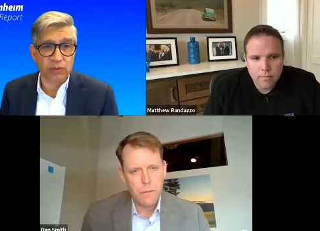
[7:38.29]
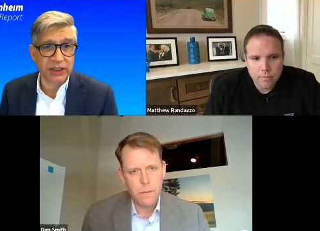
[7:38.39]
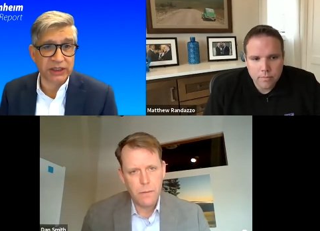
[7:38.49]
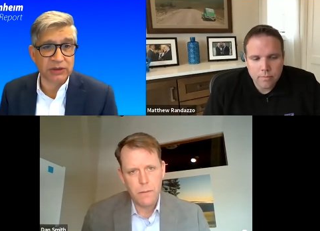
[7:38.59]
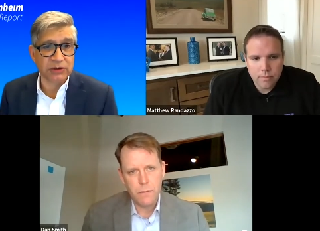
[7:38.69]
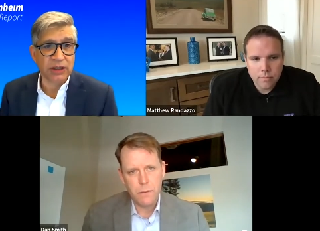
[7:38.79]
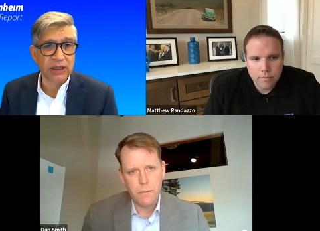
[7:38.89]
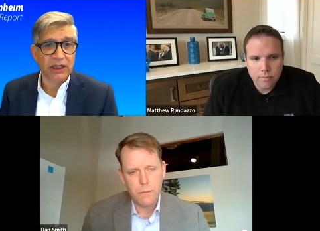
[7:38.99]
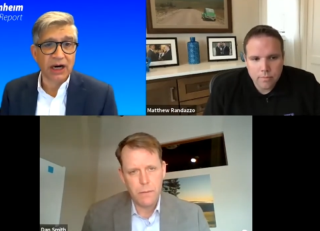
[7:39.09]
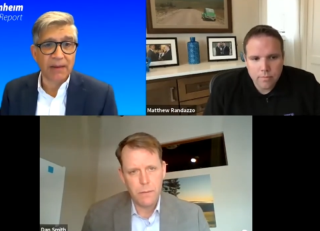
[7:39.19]
Speaker 1: we do
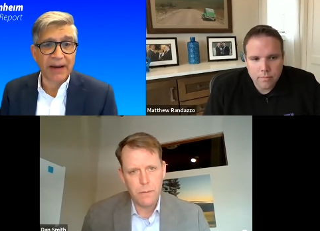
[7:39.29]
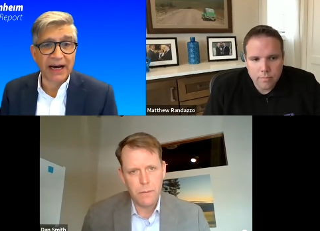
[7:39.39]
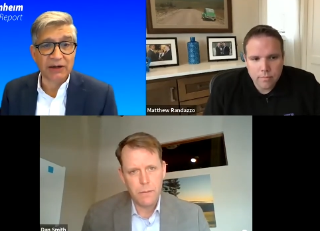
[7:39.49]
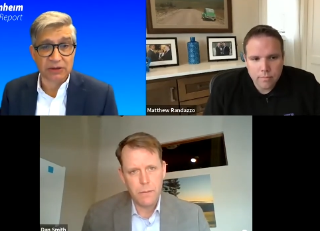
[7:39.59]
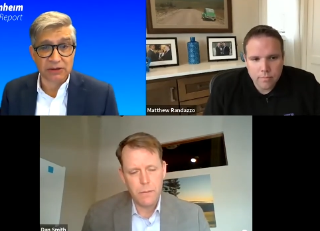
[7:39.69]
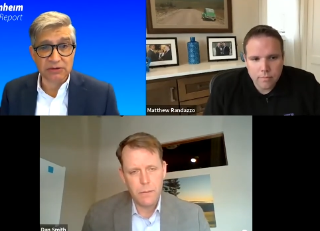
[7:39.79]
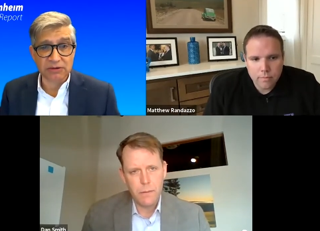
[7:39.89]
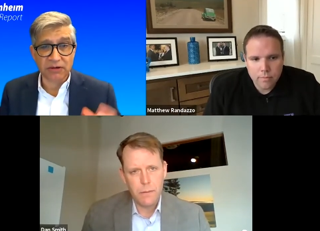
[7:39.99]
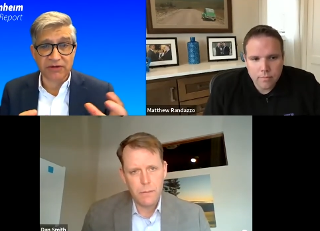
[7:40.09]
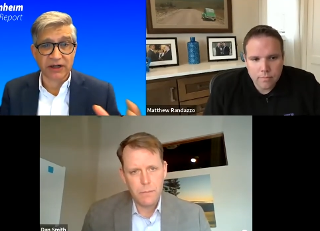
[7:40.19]
about
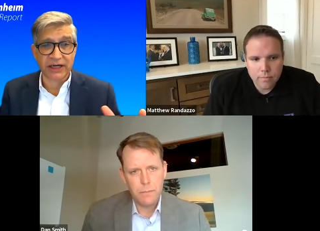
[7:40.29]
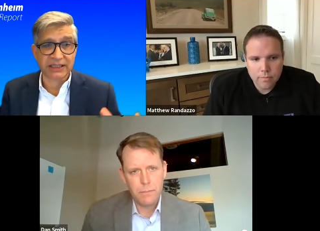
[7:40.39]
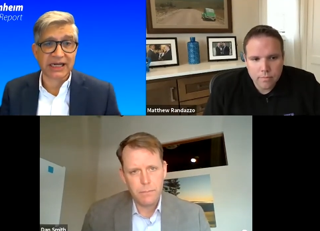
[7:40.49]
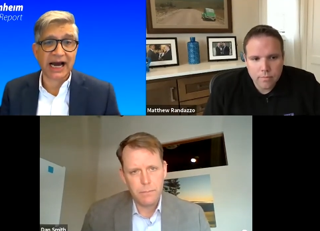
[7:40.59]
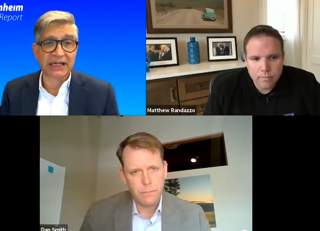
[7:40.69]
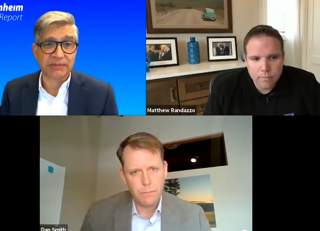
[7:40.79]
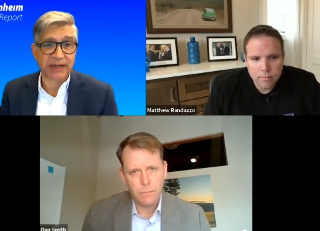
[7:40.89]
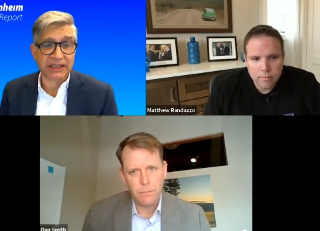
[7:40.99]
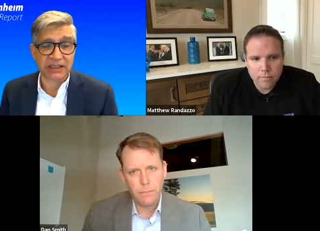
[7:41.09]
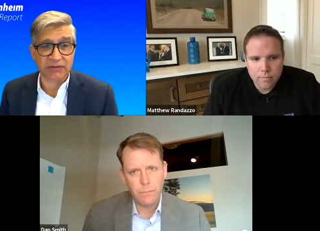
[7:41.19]
various
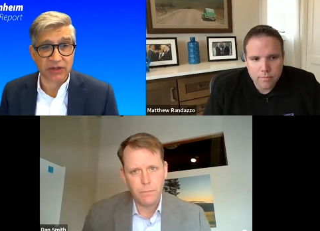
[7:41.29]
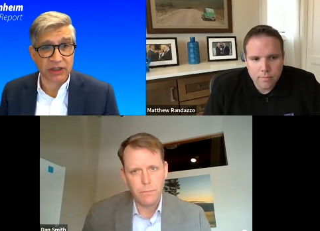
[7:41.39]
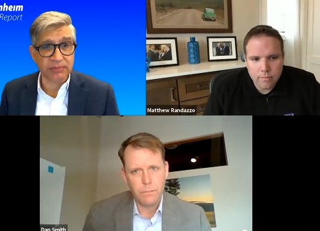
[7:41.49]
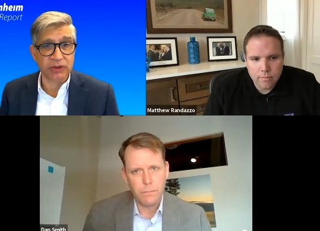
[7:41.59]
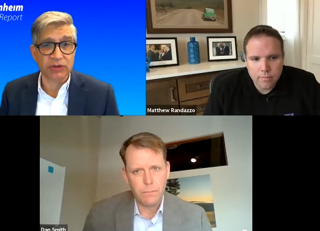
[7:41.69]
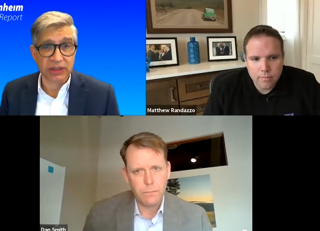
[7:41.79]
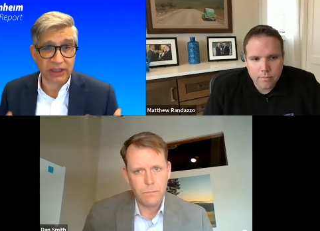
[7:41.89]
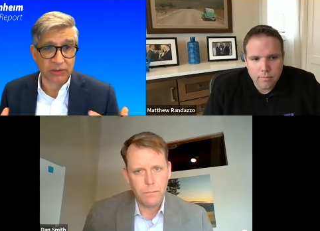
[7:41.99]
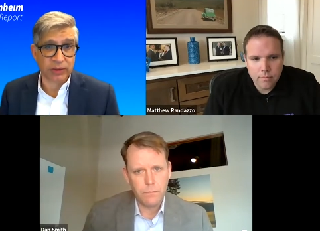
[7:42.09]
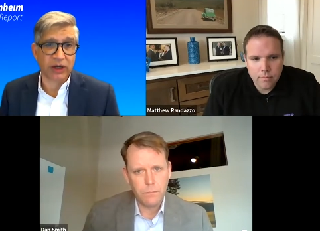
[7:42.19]
aspects of the community
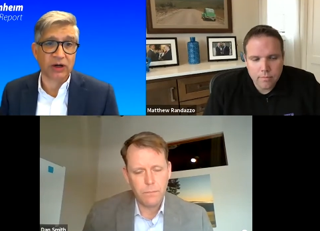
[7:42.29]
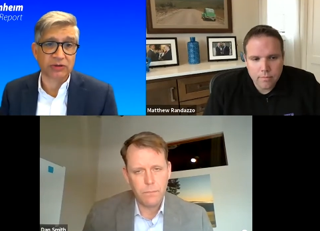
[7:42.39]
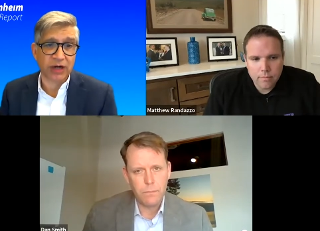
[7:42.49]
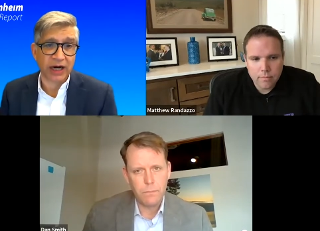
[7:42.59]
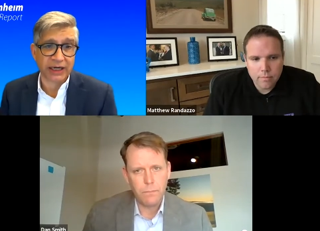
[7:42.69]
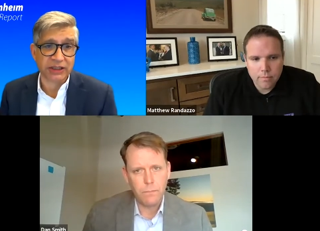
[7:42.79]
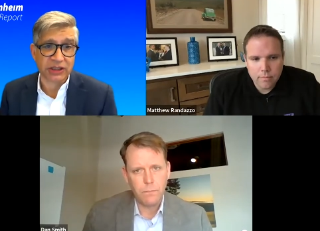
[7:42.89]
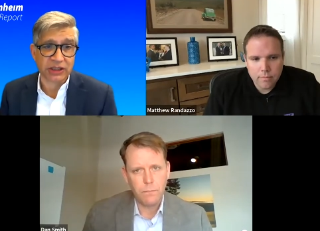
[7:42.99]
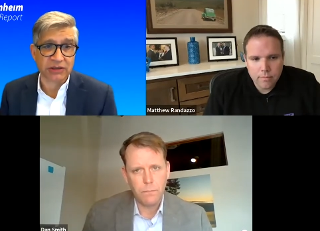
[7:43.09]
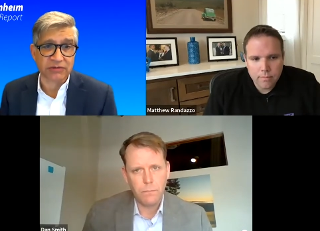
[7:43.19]
that we all try and
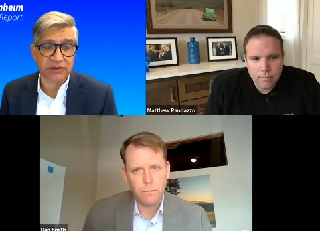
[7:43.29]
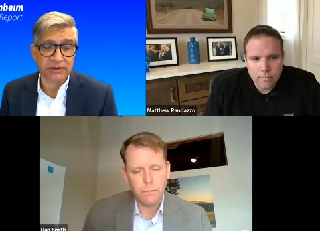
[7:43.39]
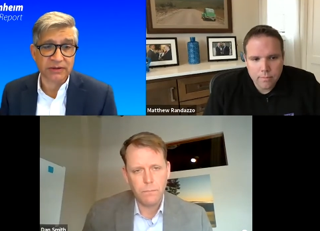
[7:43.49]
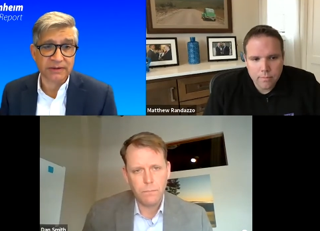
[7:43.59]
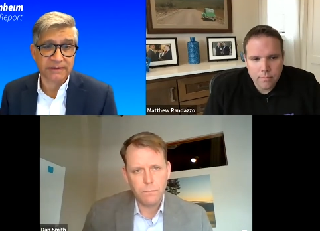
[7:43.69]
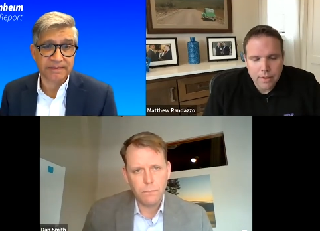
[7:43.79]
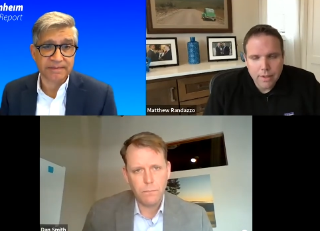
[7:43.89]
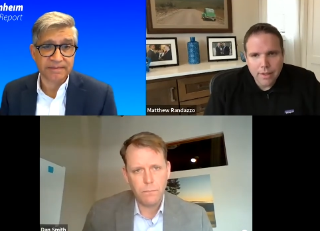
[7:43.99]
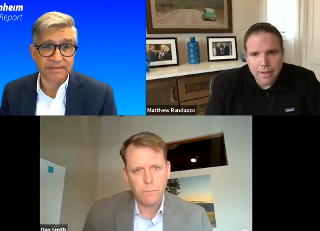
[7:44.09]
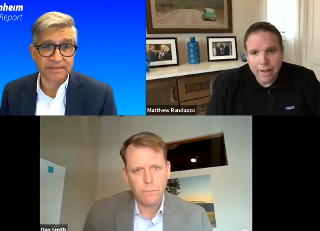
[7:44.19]
serve?
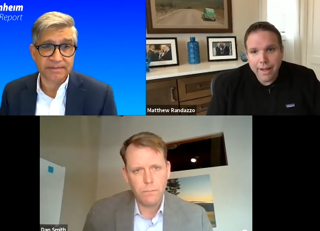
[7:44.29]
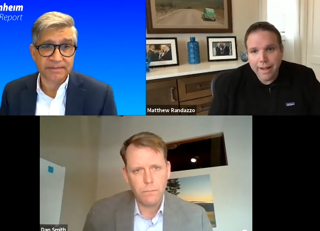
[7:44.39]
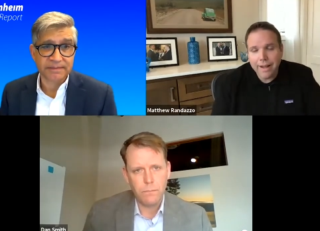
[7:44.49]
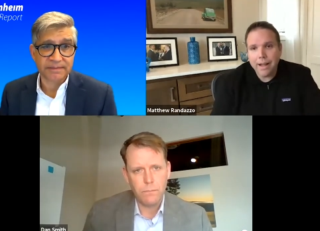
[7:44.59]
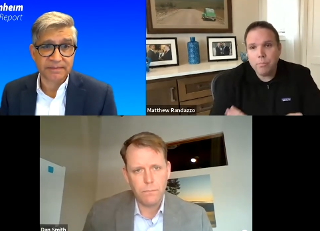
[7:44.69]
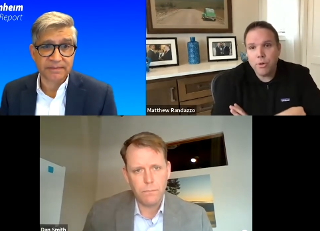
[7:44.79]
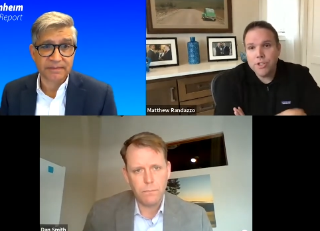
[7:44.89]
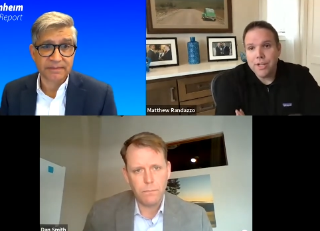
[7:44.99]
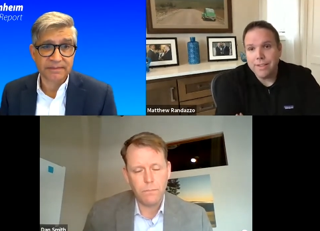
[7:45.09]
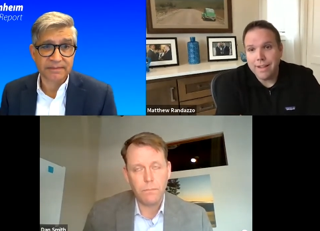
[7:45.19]
Speaker 2: Yeah, I
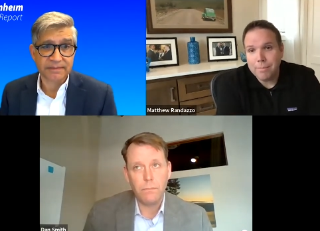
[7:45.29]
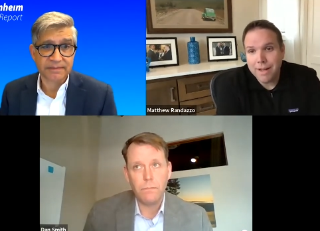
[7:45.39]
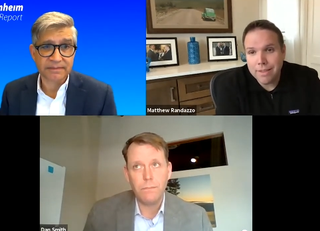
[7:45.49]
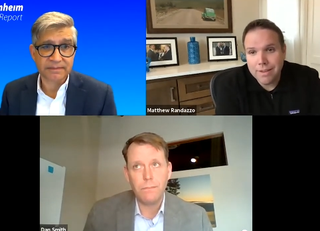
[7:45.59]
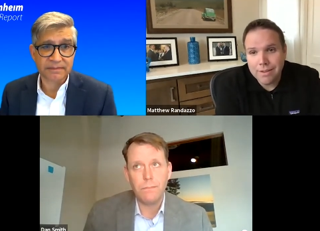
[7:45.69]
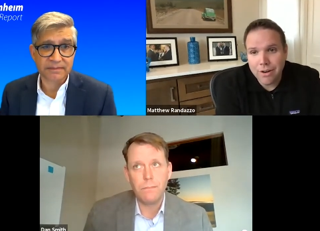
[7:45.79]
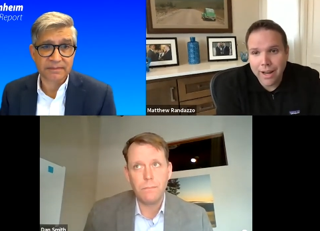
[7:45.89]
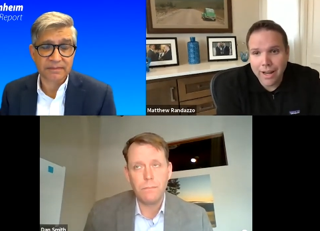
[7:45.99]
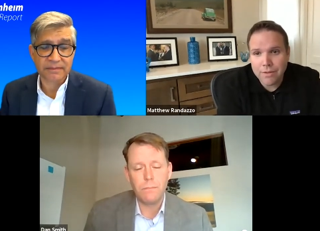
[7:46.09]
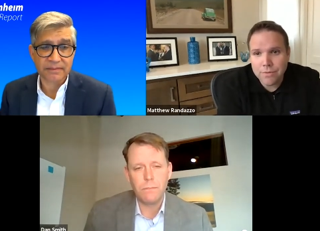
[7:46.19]
appreciate that. I mean, I think there are a
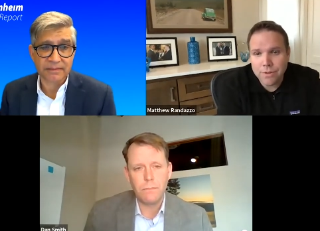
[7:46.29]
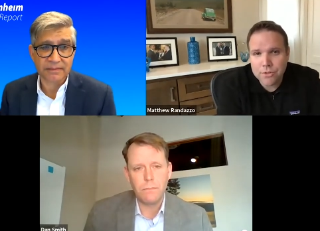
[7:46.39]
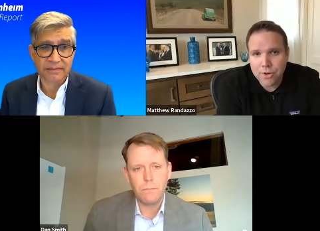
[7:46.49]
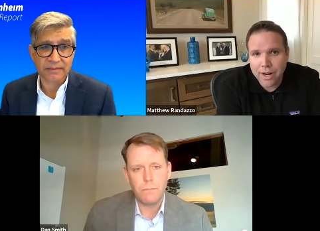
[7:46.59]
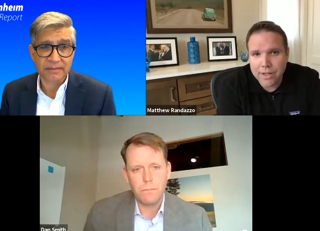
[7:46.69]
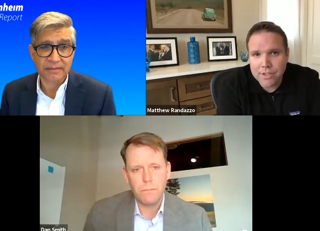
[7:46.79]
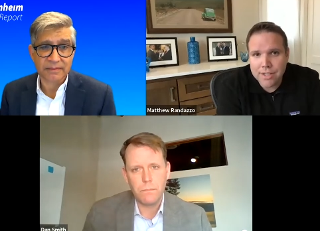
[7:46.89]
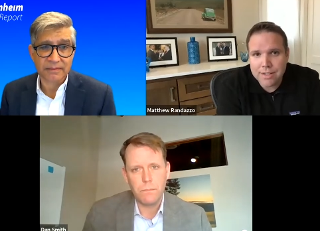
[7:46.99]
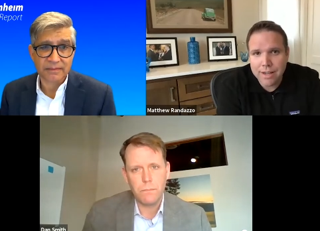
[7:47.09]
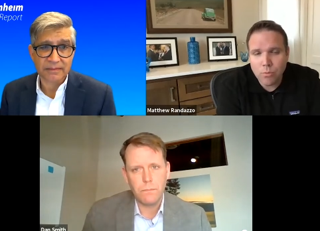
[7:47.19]
handful of
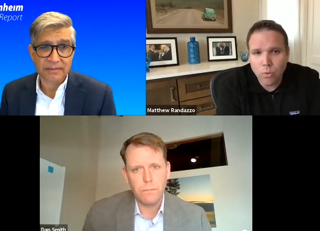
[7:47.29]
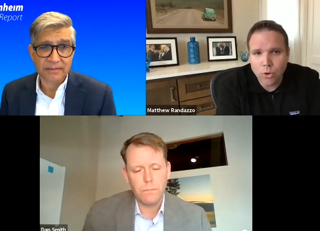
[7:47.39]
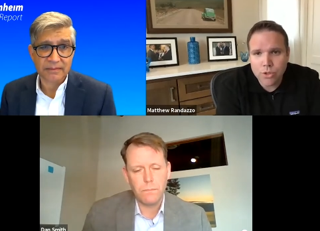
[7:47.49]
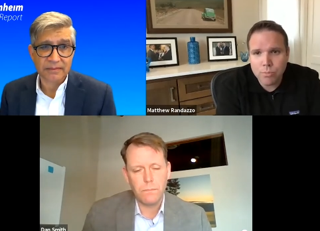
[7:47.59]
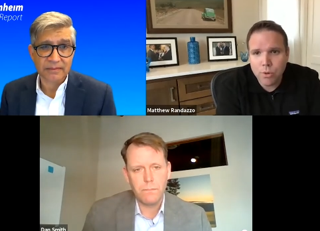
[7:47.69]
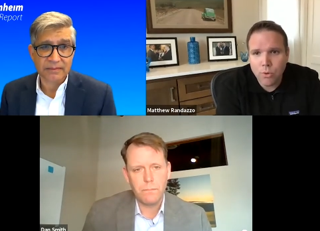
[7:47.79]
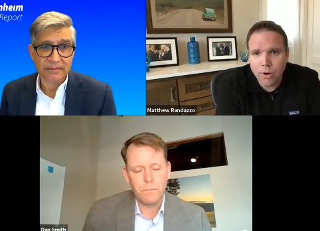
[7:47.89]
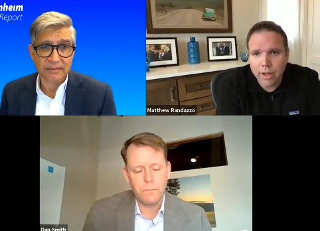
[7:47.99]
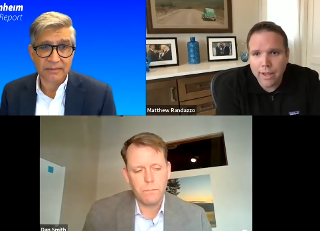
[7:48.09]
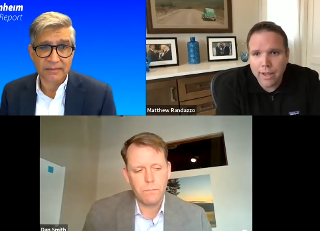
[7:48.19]
strategies that we're
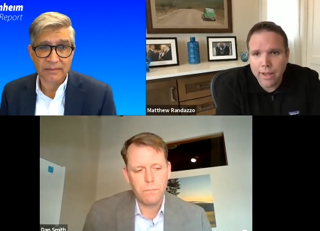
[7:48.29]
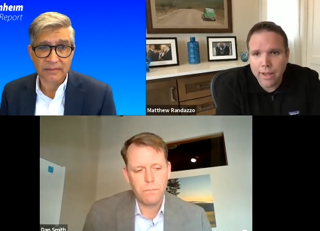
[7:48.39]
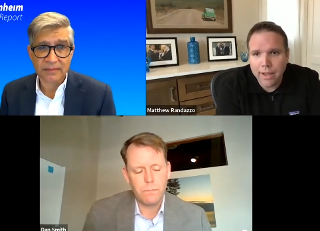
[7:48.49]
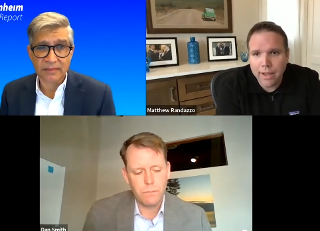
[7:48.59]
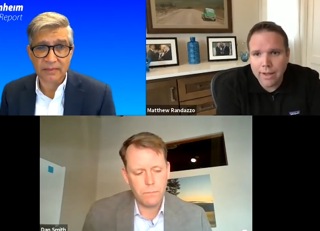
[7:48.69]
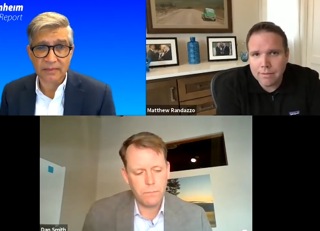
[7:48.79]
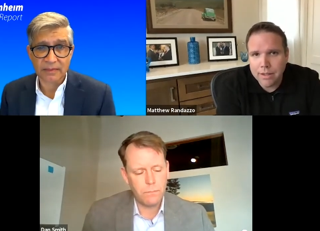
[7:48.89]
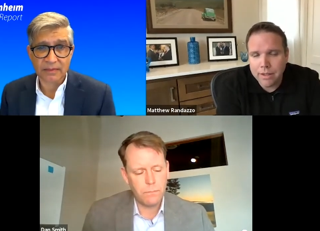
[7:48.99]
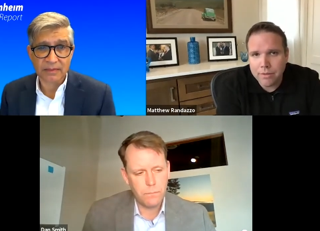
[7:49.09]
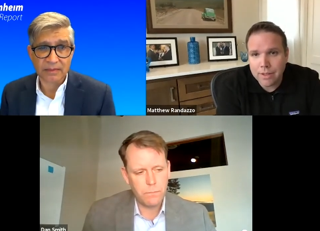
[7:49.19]
deploying
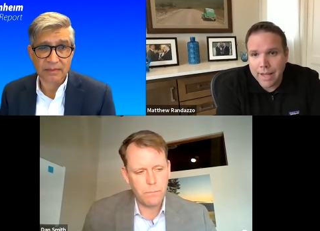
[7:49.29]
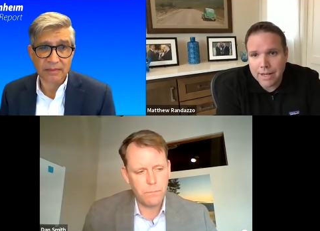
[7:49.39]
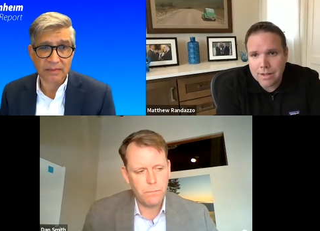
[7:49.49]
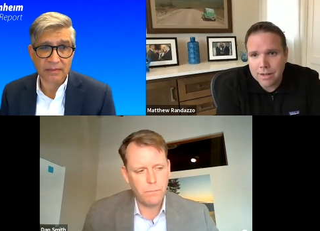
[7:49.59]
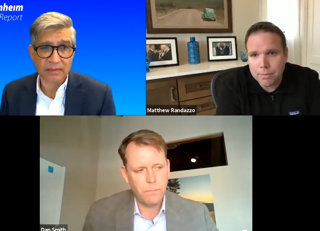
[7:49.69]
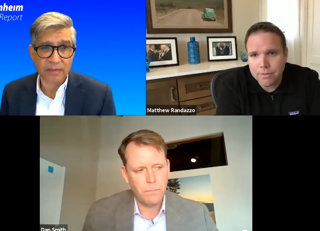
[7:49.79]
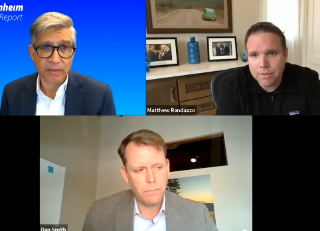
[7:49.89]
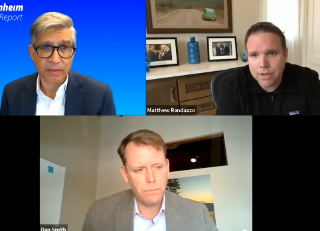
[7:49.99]
in the last